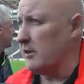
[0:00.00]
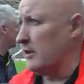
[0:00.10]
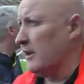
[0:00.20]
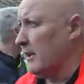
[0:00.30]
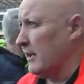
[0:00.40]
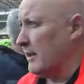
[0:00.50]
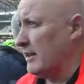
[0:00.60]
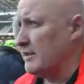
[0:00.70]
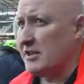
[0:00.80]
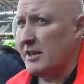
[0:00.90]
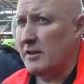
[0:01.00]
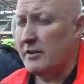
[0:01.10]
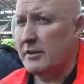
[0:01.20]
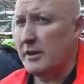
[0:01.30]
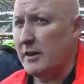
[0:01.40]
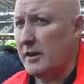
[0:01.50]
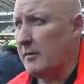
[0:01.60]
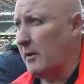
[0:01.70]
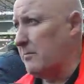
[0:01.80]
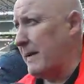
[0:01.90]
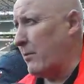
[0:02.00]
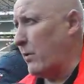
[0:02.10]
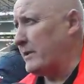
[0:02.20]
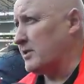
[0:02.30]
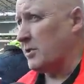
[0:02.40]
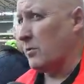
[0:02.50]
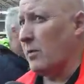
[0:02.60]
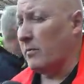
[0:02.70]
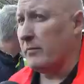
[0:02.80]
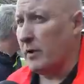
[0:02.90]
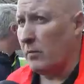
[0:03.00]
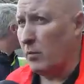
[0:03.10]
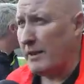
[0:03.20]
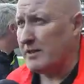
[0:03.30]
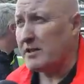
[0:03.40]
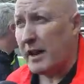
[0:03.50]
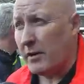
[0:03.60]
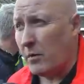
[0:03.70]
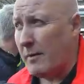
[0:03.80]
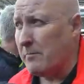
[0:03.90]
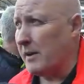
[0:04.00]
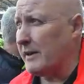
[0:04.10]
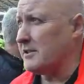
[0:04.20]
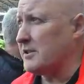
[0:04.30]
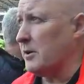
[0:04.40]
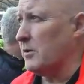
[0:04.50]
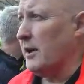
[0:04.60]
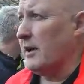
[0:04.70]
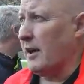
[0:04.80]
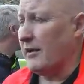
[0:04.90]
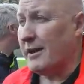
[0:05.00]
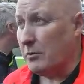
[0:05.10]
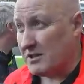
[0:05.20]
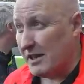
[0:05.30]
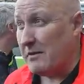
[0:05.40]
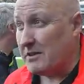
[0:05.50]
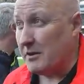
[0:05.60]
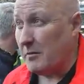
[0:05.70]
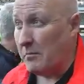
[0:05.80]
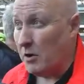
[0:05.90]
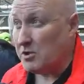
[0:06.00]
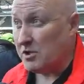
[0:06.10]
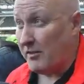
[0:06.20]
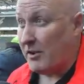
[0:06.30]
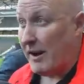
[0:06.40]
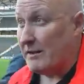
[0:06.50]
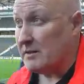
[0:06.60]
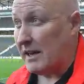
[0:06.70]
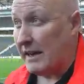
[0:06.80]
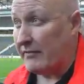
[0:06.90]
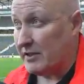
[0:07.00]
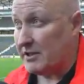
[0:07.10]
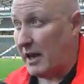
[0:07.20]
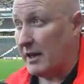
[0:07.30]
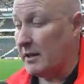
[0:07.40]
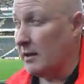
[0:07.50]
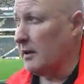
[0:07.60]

that Lindsay and Matt went to on Wednesday at Wembley. So I think it was limited at most of the grounds, I have to say.